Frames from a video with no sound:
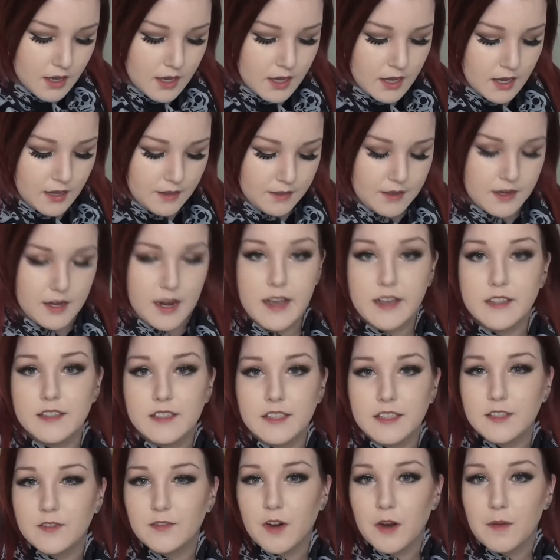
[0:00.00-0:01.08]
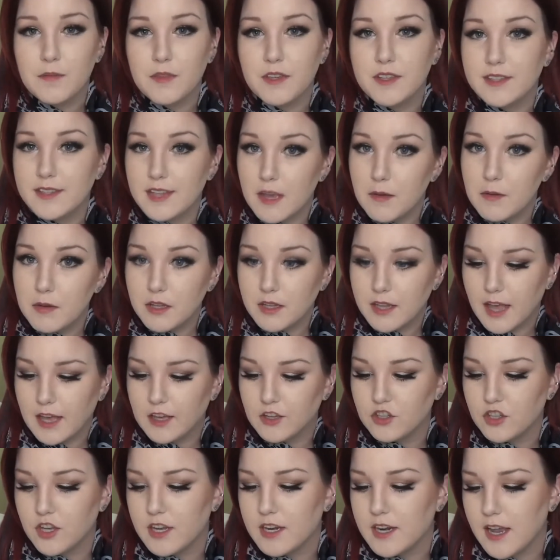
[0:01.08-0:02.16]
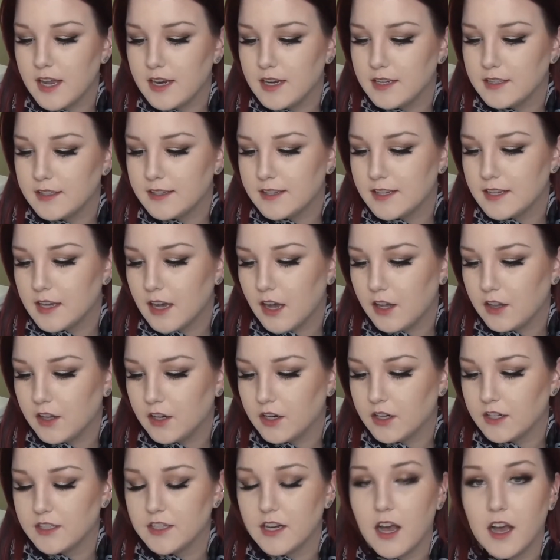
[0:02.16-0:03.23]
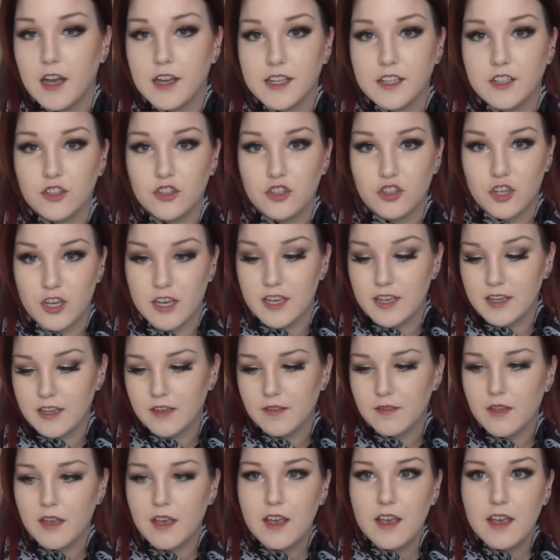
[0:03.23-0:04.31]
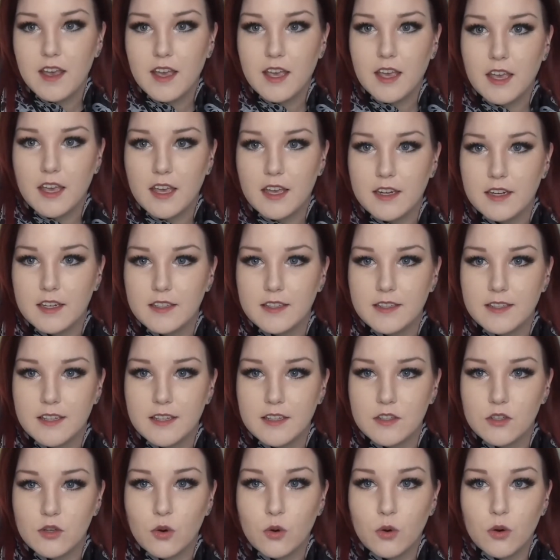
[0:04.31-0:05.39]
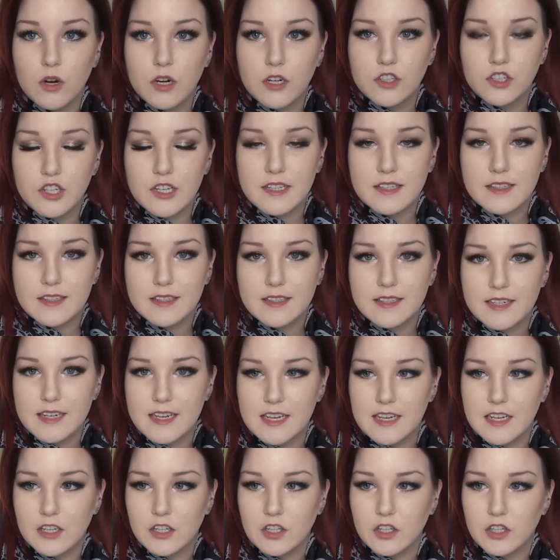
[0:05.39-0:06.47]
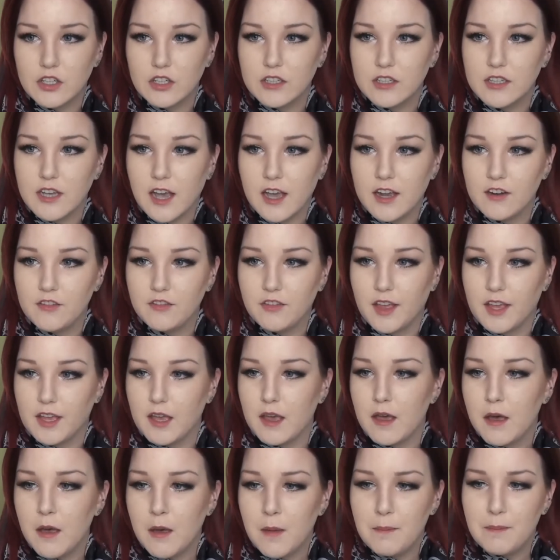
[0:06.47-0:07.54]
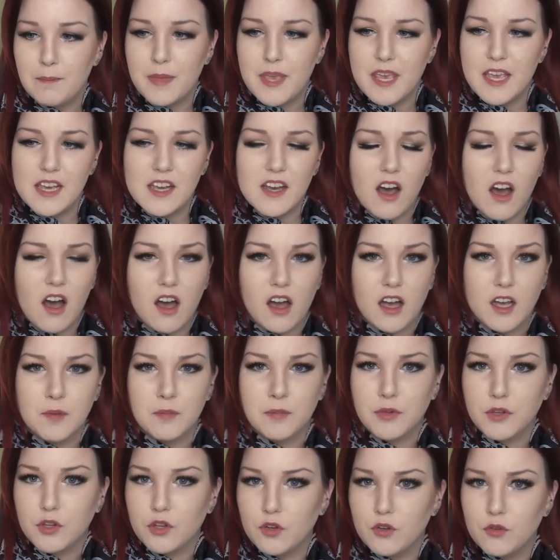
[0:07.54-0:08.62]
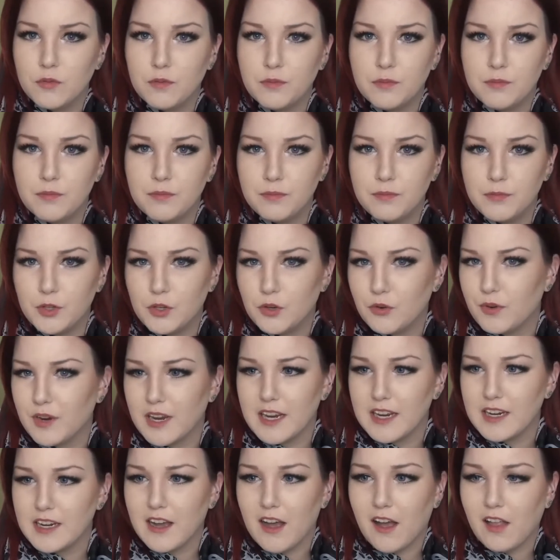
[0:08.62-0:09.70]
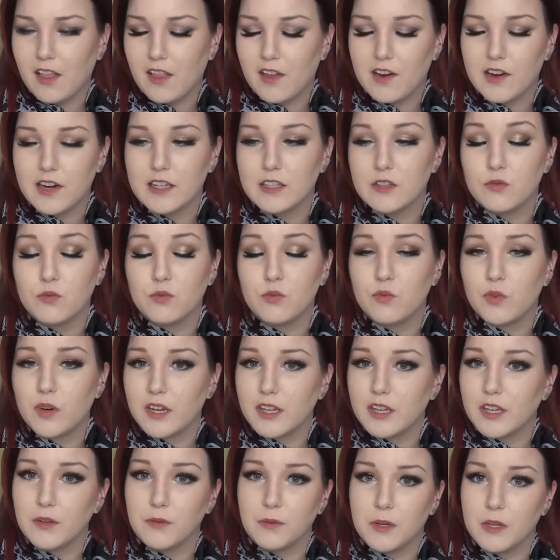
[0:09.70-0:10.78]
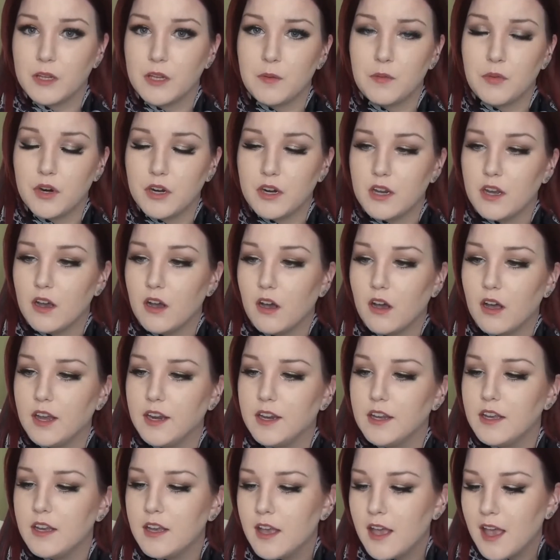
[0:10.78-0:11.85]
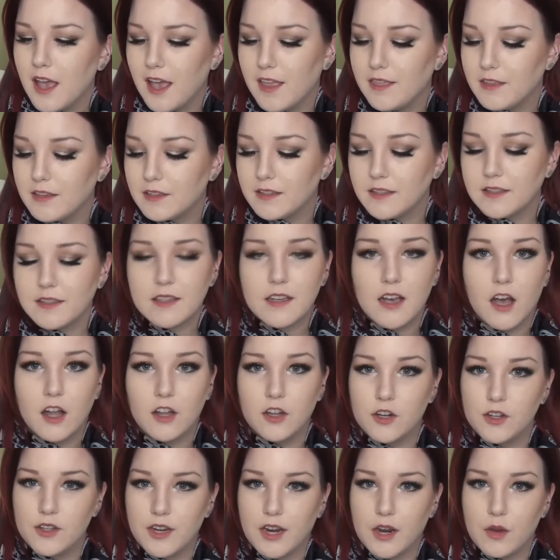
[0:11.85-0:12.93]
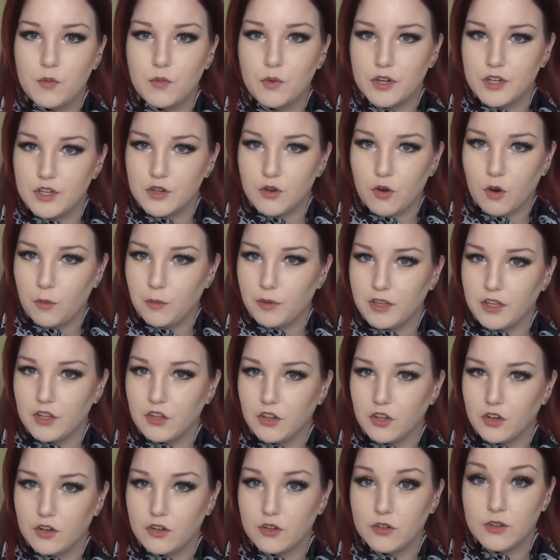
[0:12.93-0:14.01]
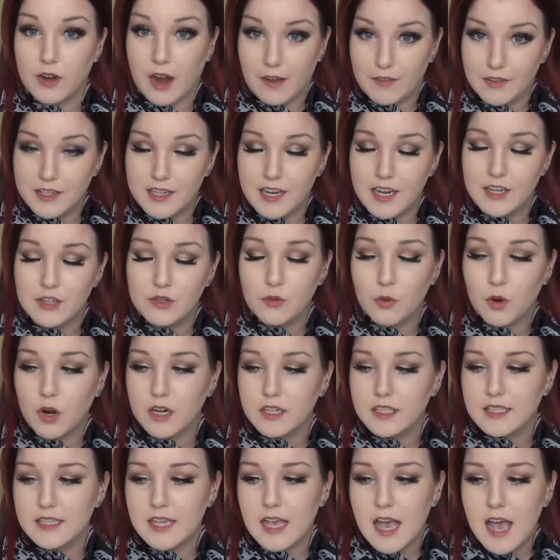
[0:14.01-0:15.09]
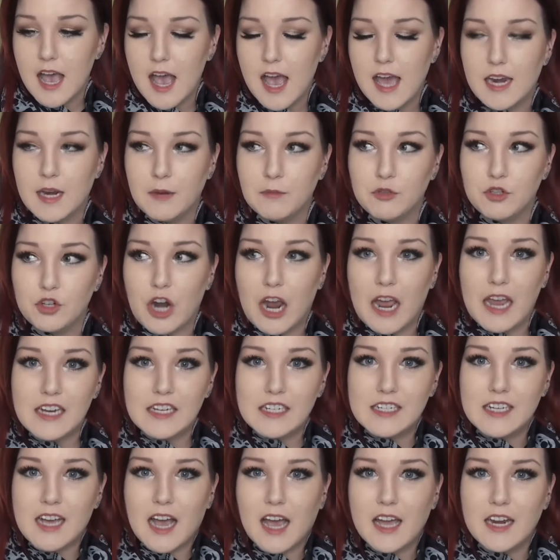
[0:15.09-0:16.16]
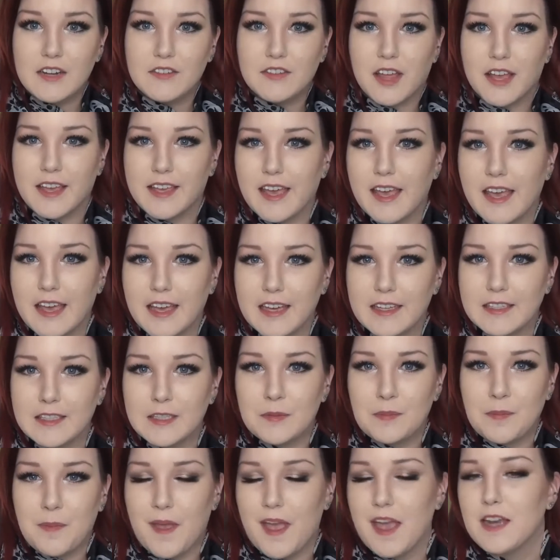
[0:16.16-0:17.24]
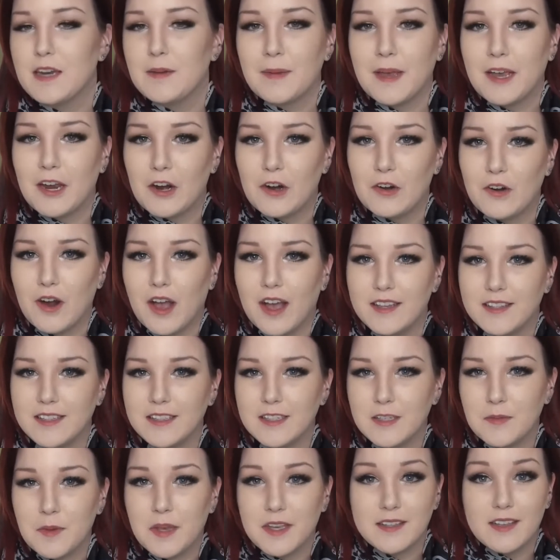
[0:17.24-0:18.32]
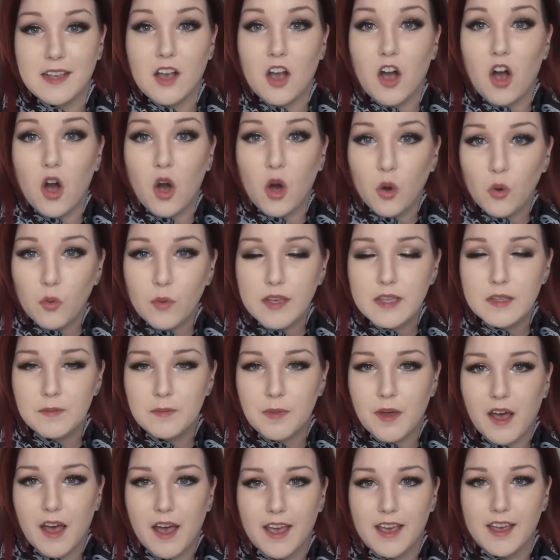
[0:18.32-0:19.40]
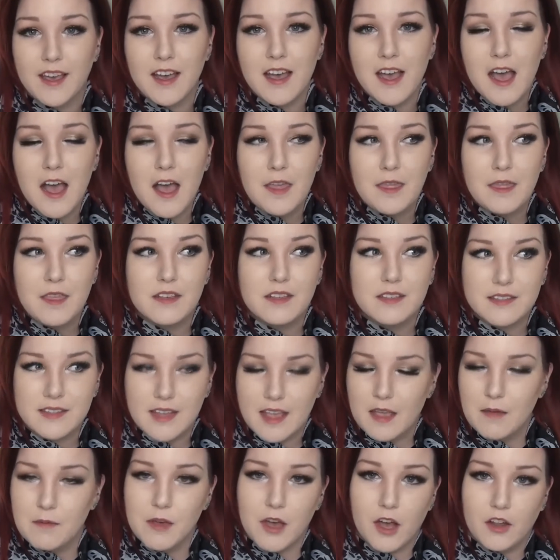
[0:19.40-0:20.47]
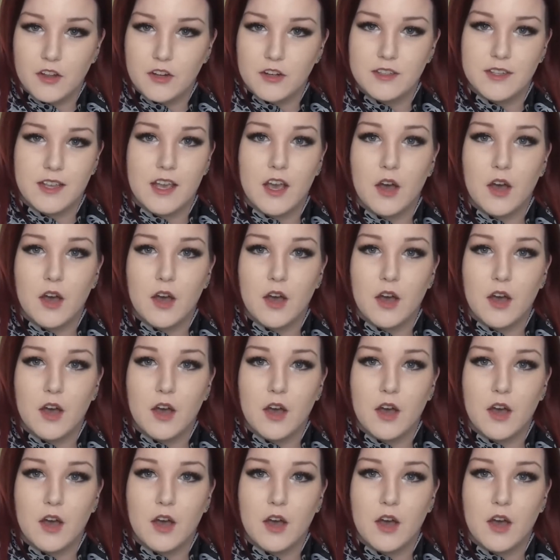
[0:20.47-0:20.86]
And the next is from the same collection, and it's the color Tongue in Cheek, and it's this gorgeous teal, kind of like peacock blue green color. It's really, really pretty on, and this is a color that I wouldn't normally gravitate towards, and I'm trying to kind of like expand my horizons because I always buy the same colors.